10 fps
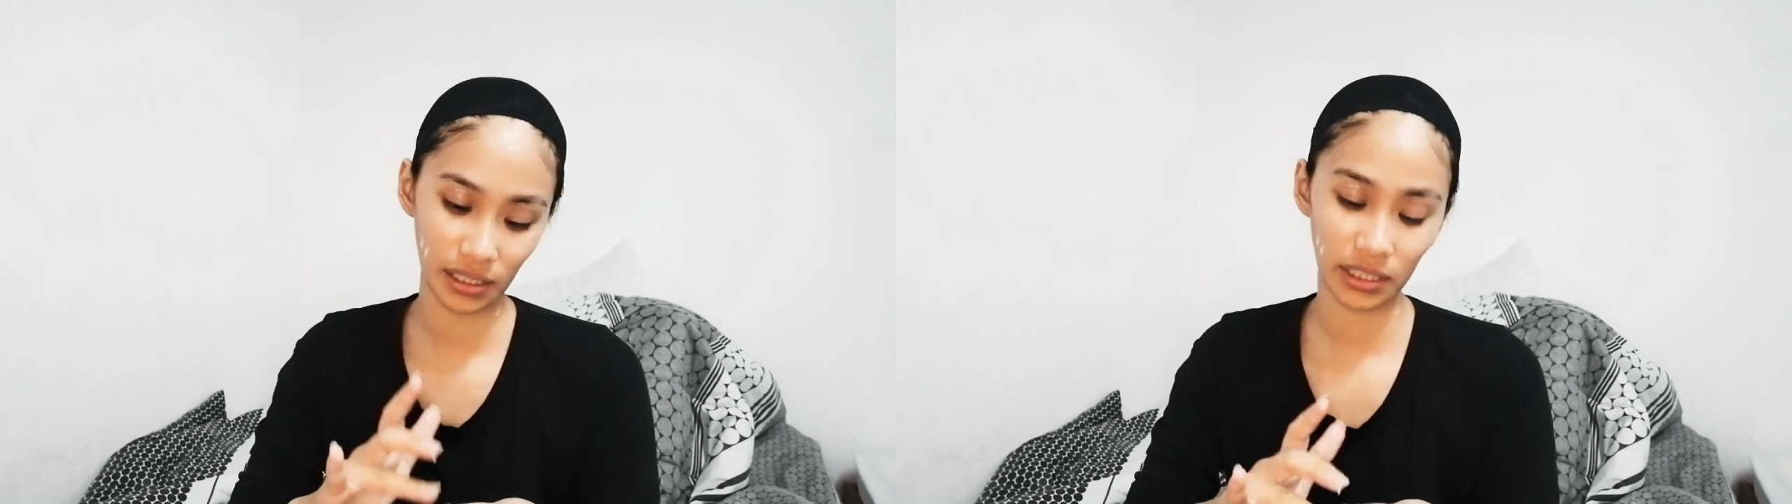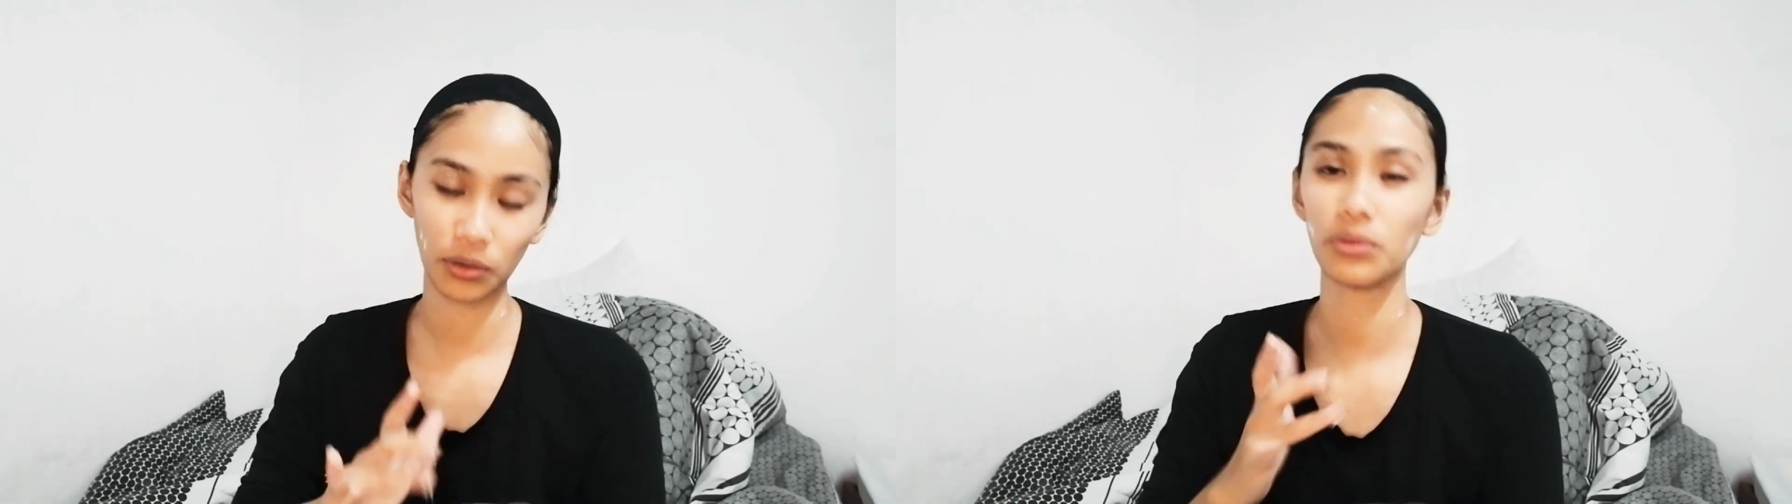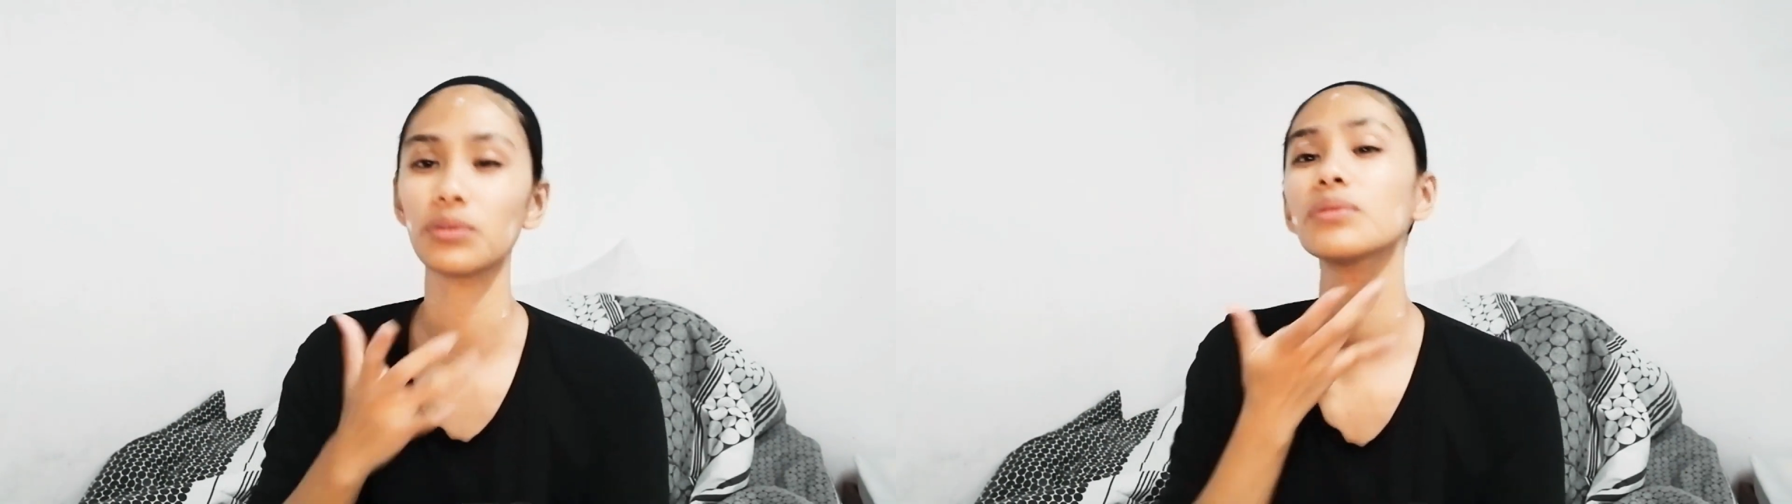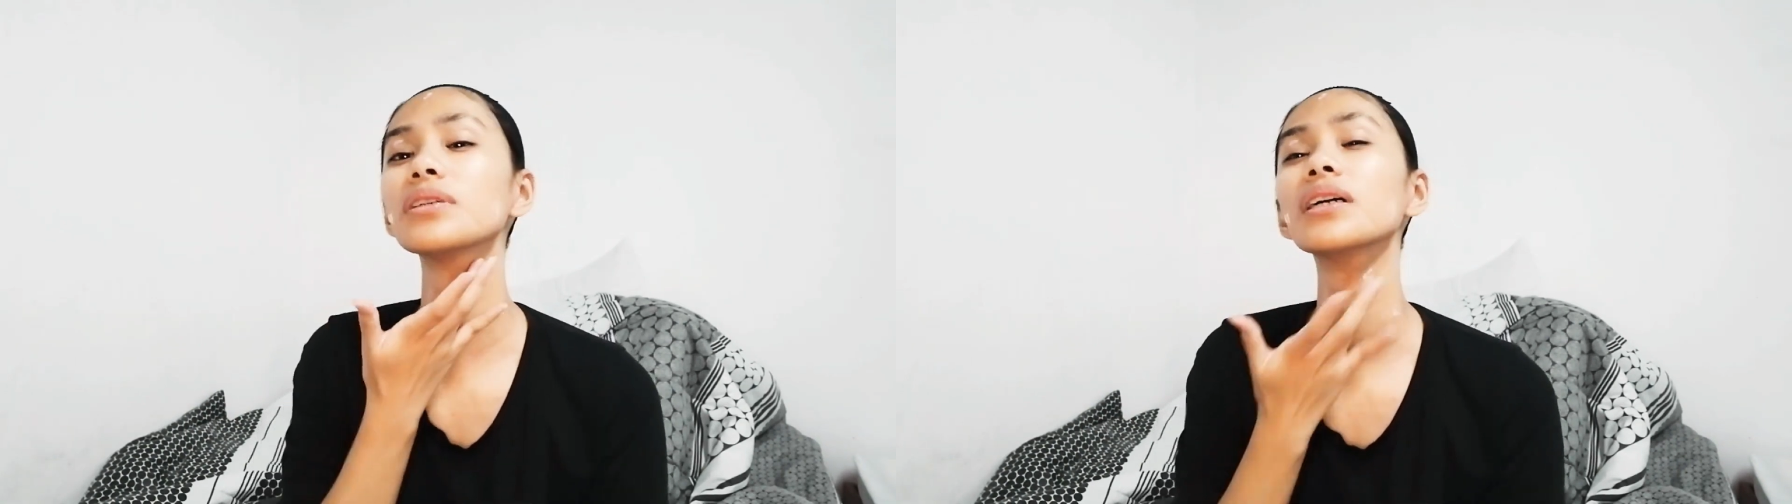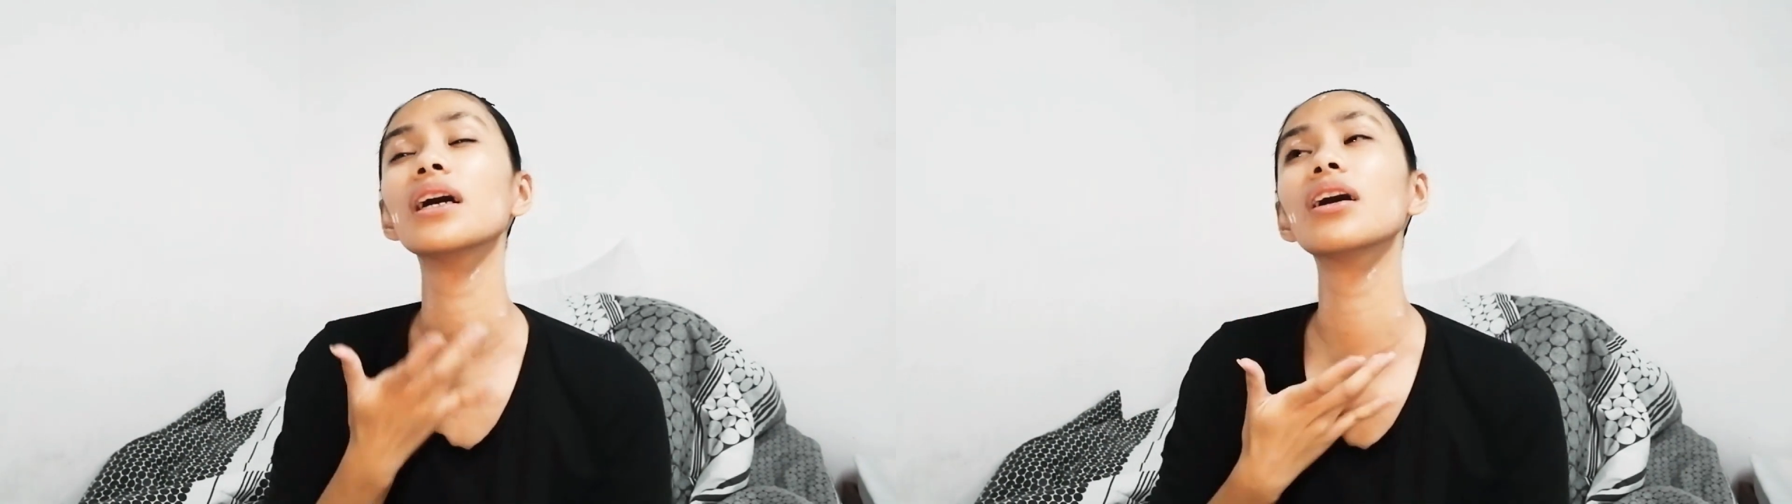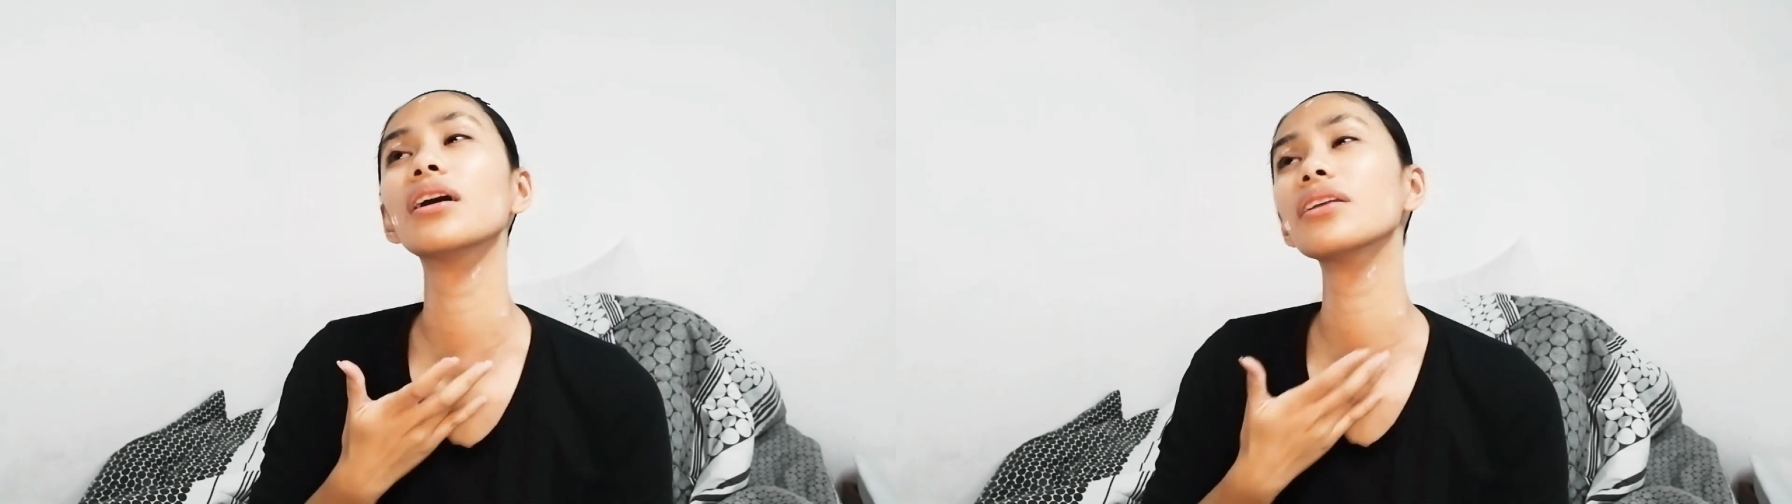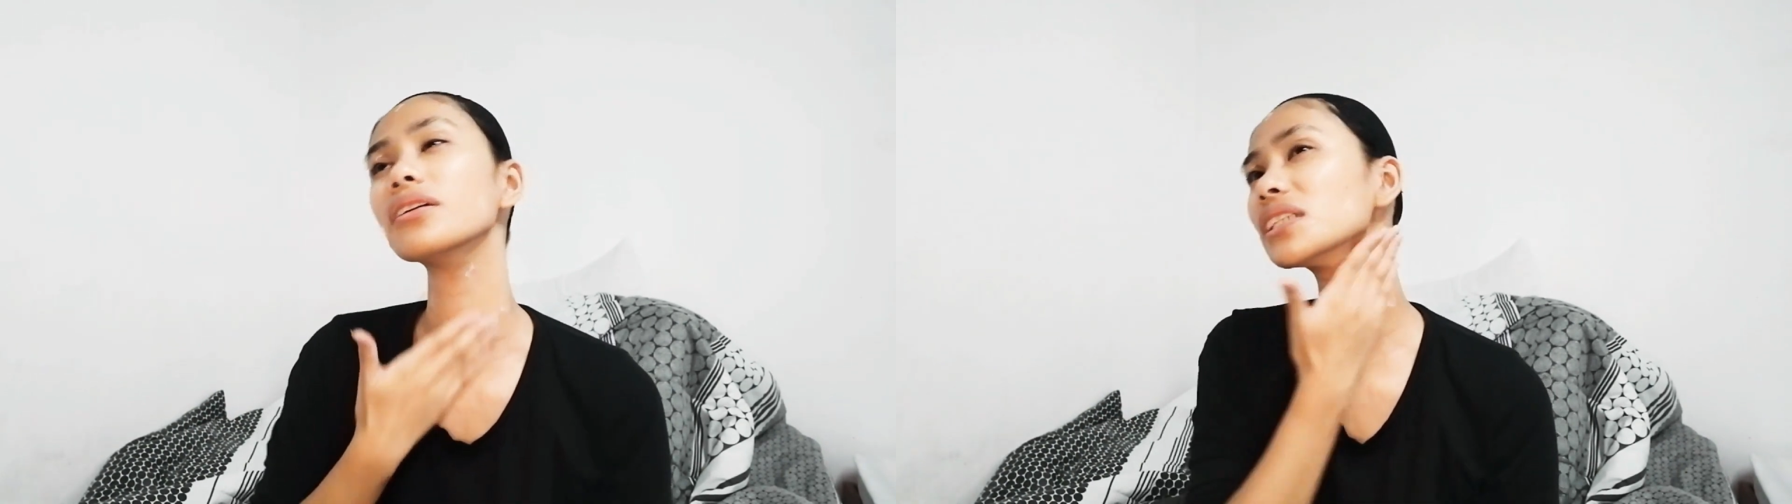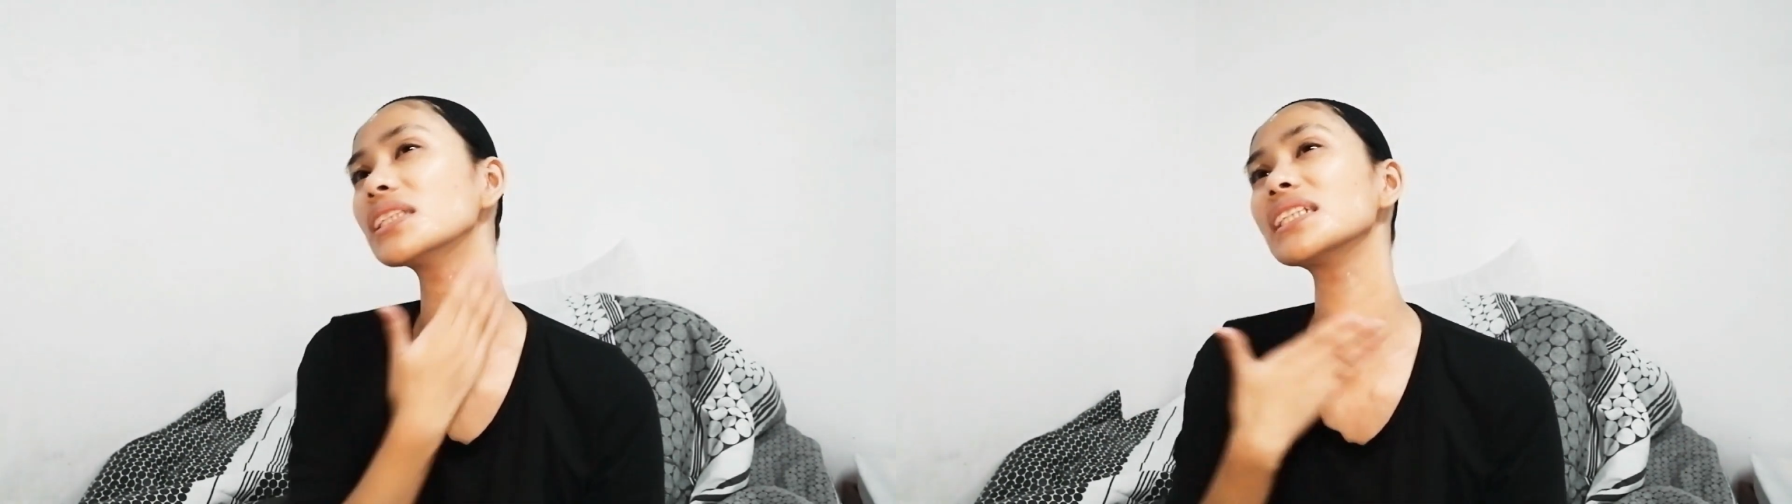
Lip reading: Now, there's the